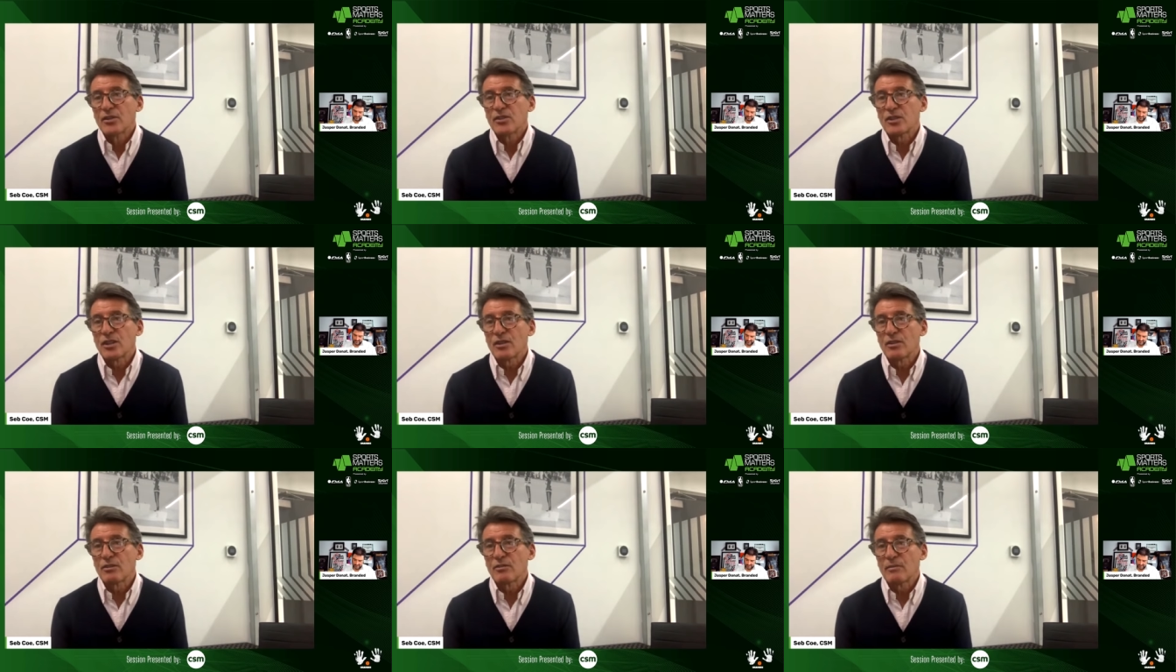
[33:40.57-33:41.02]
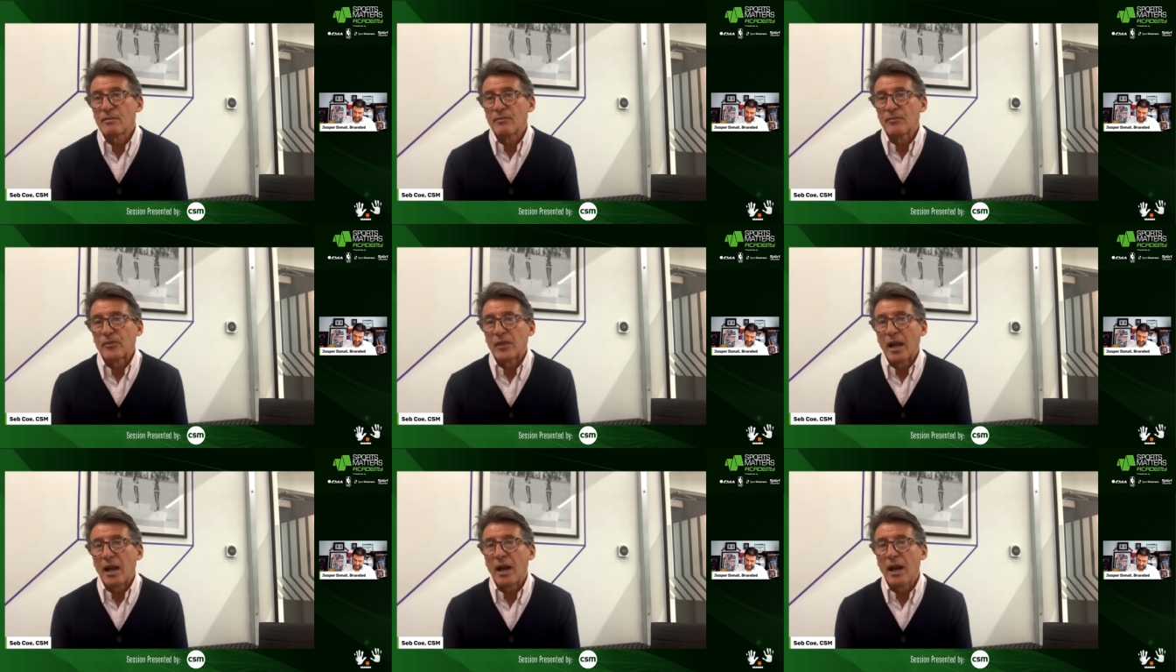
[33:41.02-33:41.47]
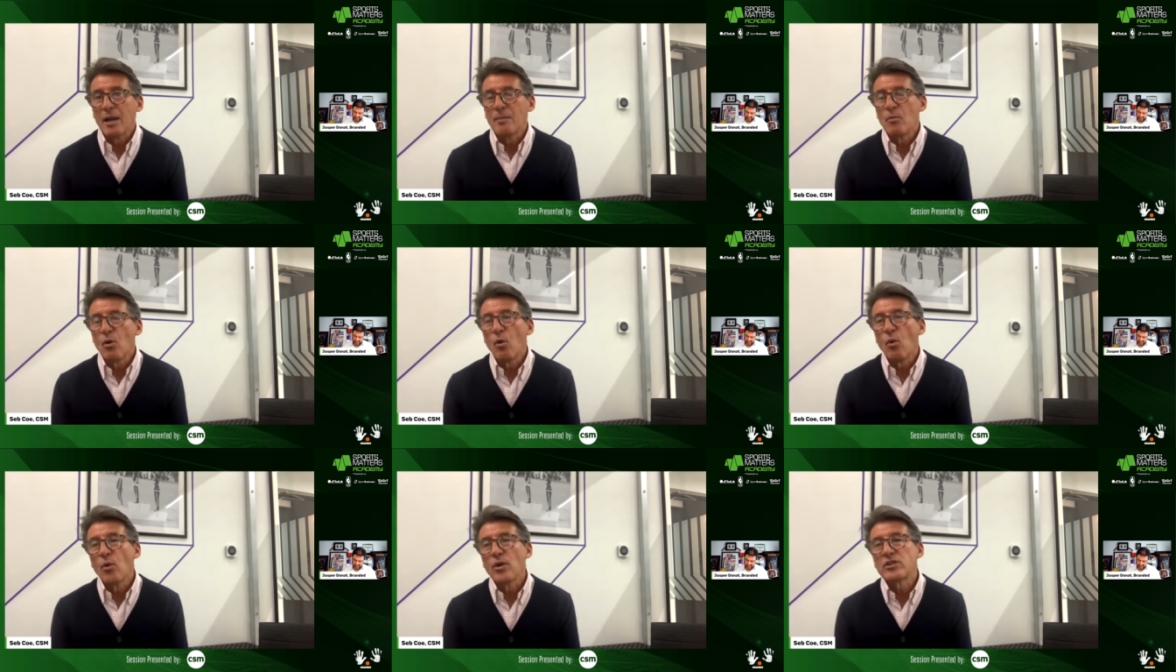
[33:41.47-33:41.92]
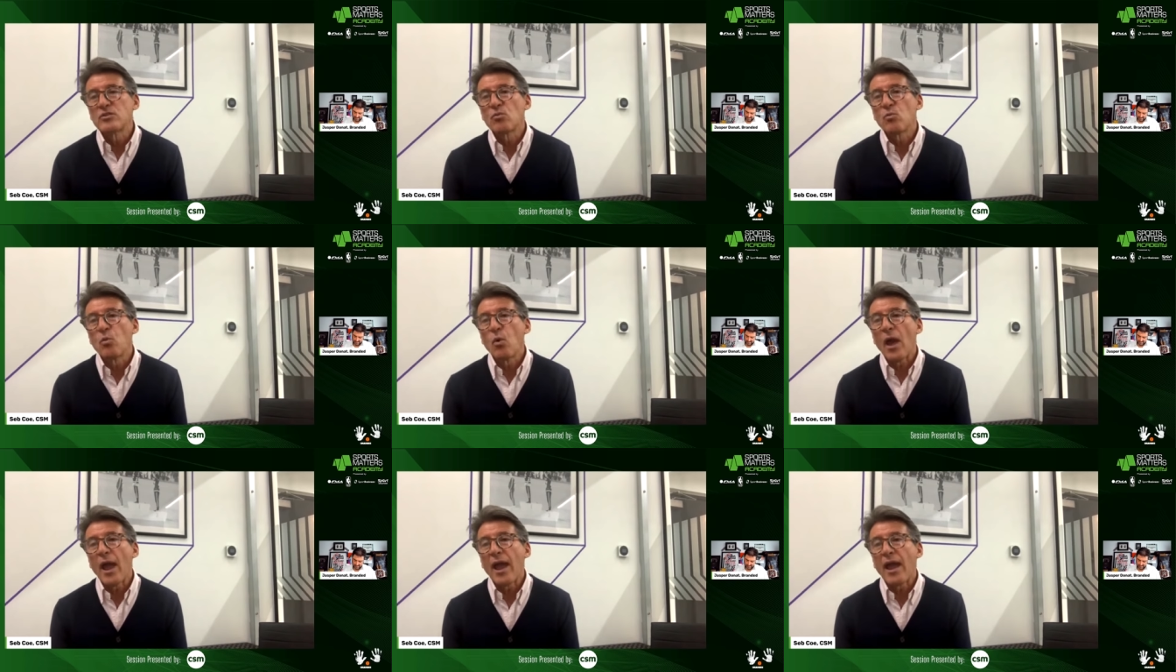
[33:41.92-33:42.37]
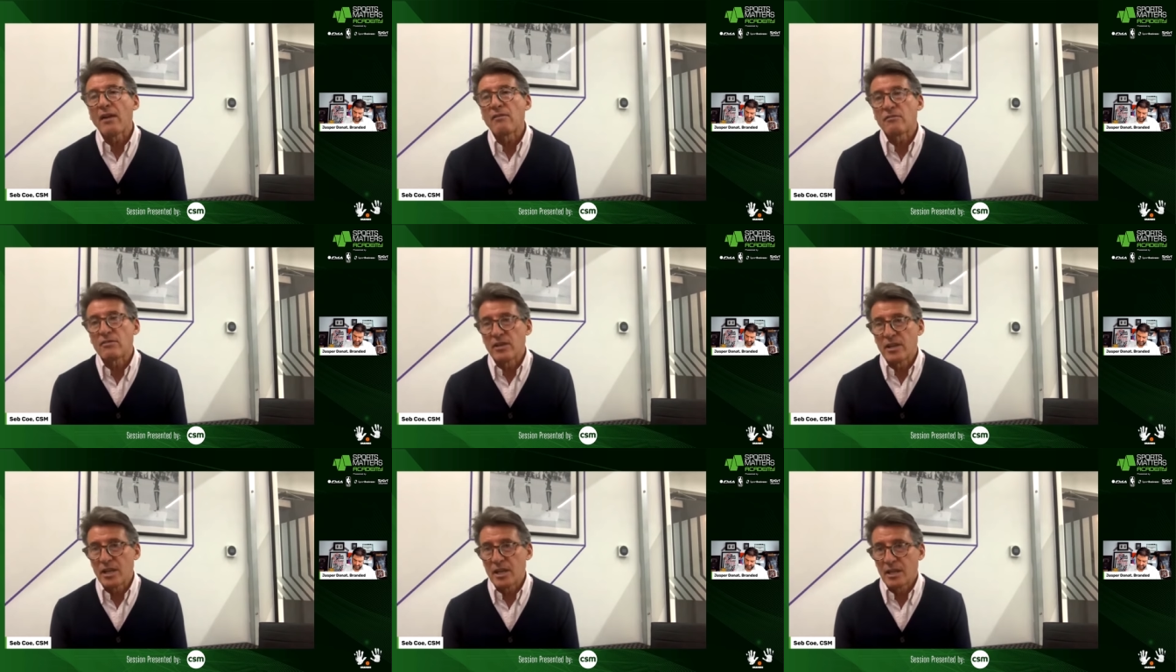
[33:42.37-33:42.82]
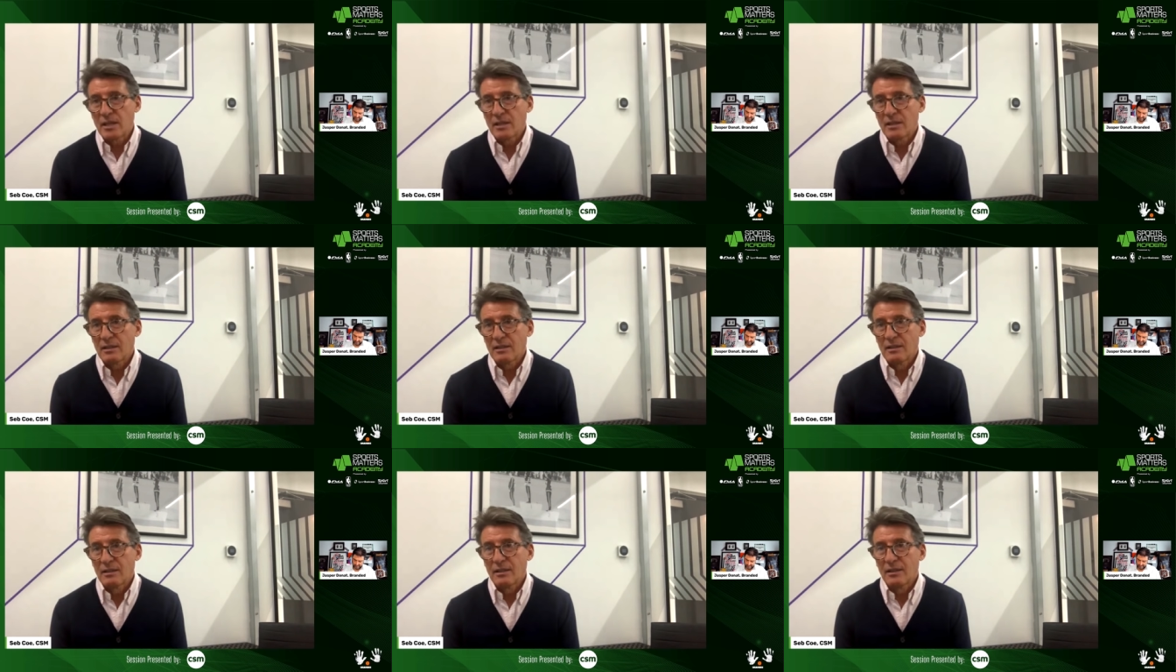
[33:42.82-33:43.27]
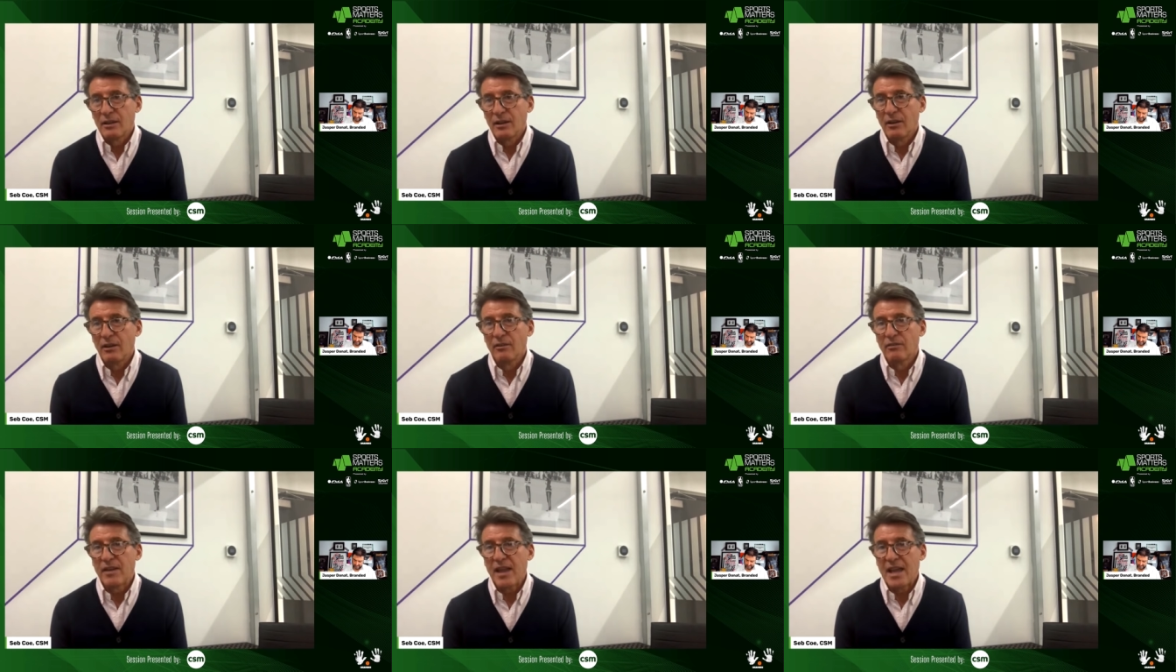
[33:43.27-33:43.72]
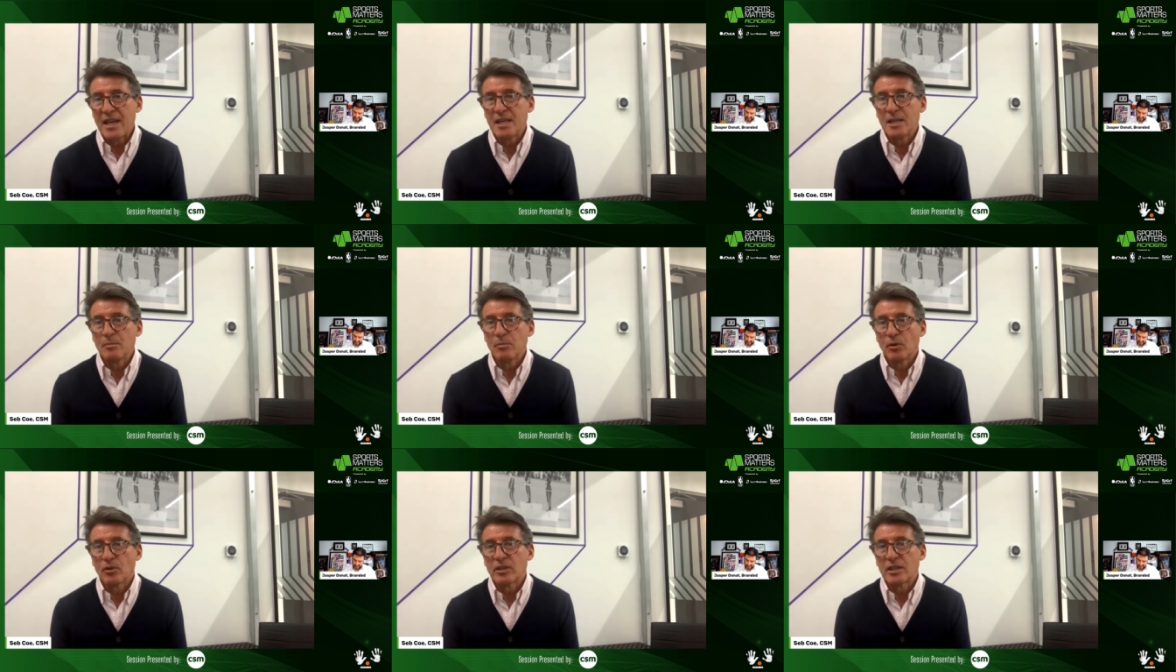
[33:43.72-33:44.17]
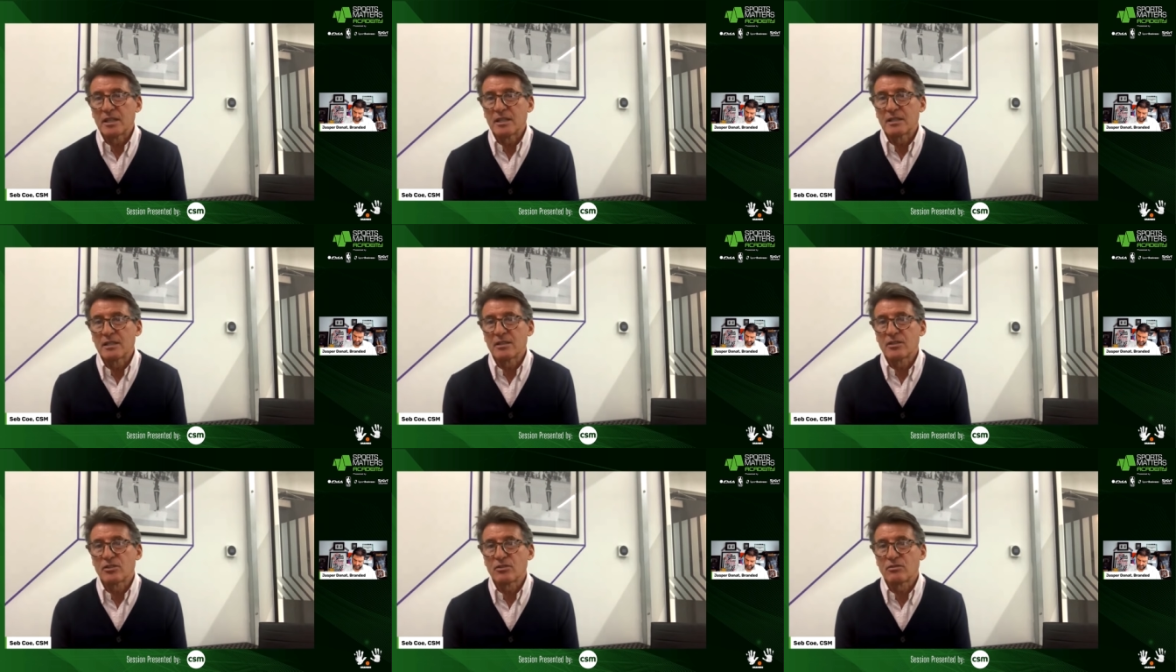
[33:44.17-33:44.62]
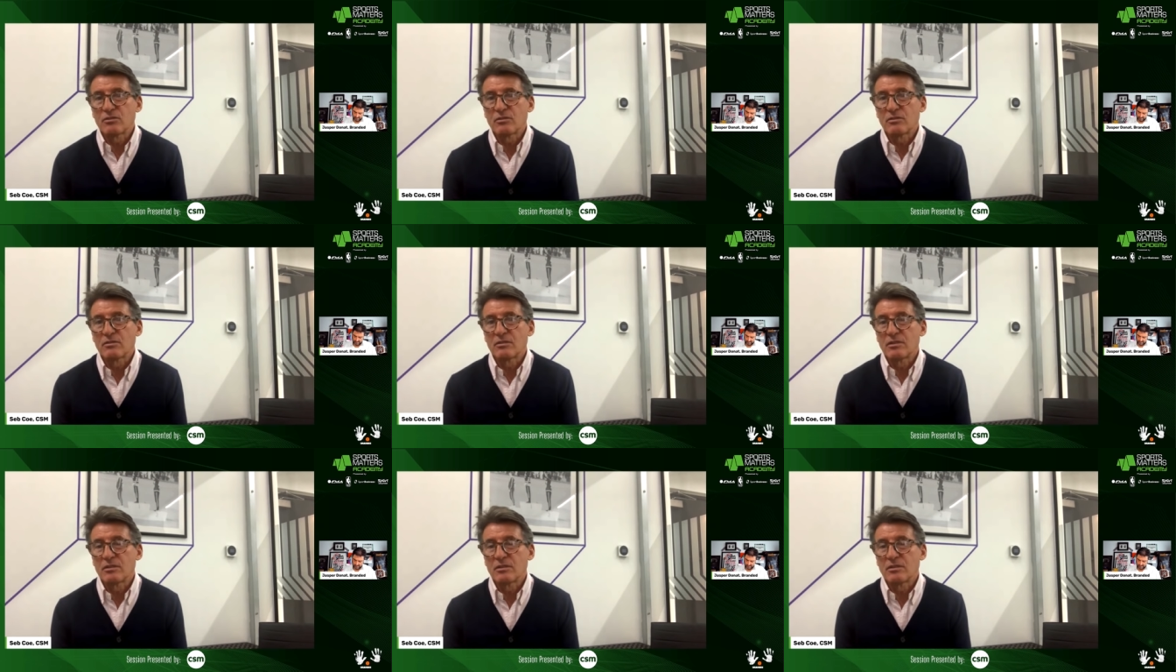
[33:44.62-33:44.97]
So I'm always wary of anybody dis